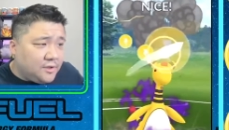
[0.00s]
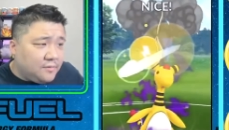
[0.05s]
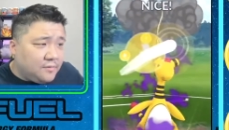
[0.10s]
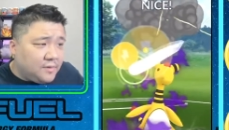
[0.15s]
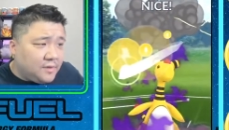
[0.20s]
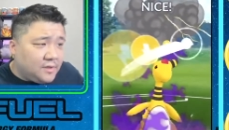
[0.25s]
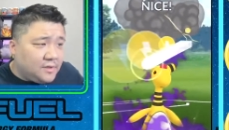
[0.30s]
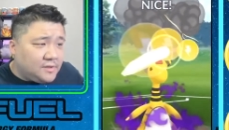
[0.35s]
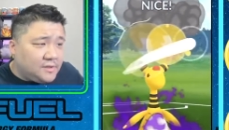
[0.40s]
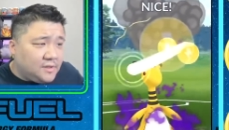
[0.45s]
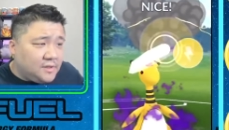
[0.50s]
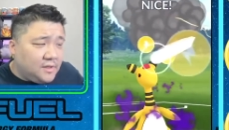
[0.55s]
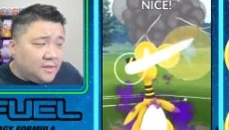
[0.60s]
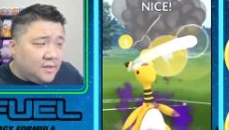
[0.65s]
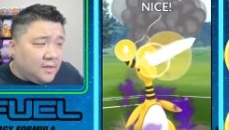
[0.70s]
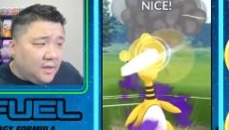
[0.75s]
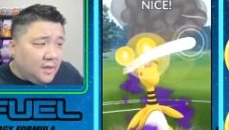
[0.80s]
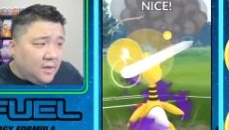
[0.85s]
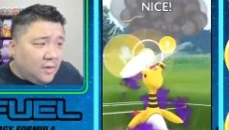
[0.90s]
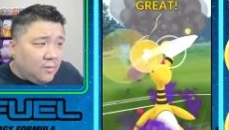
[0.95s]
We're gonna see
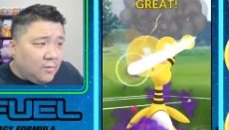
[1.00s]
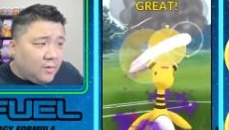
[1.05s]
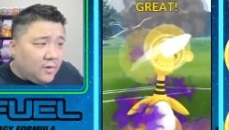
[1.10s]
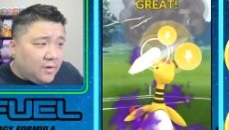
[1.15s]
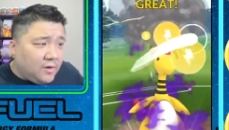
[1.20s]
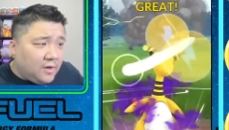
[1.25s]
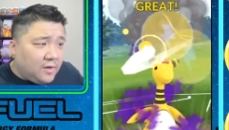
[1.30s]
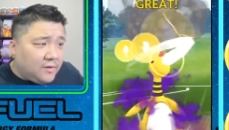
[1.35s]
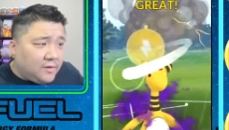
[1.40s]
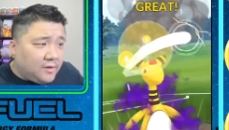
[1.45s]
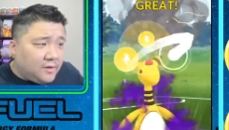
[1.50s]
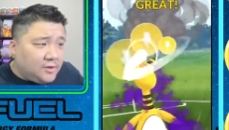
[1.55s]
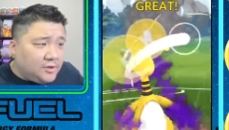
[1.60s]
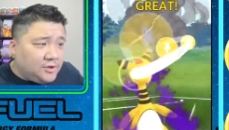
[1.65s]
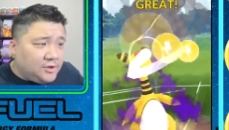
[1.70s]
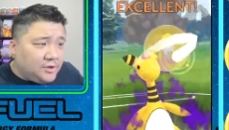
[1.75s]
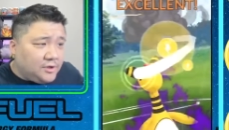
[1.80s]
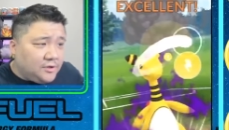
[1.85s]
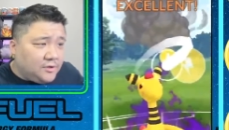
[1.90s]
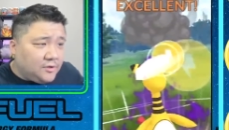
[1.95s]
whether or not they're gonna
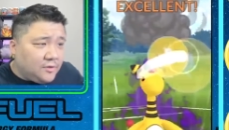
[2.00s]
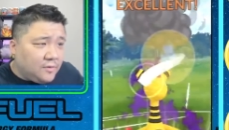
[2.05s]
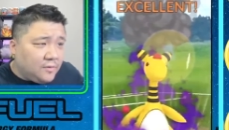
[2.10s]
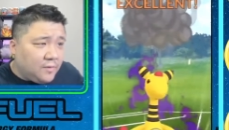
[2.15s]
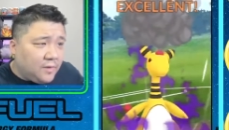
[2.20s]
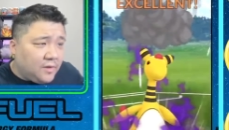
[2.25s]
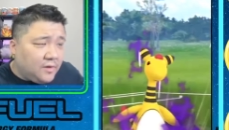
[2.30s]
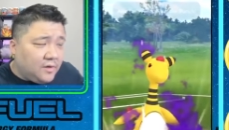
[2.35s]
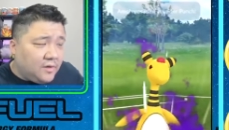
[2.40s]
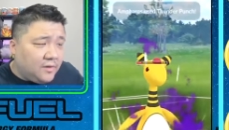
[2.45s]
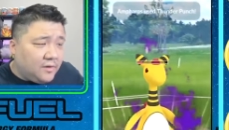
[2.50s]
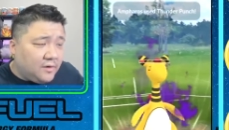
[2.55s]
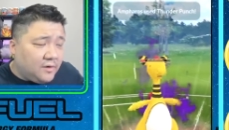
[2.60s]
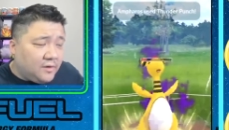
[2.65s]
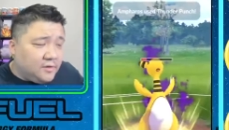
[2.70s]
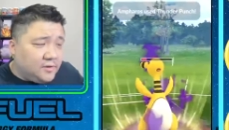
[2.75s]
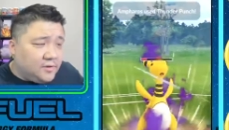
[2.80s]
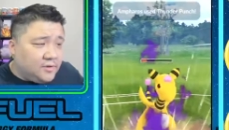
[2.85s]
shield or whether or not they're gonna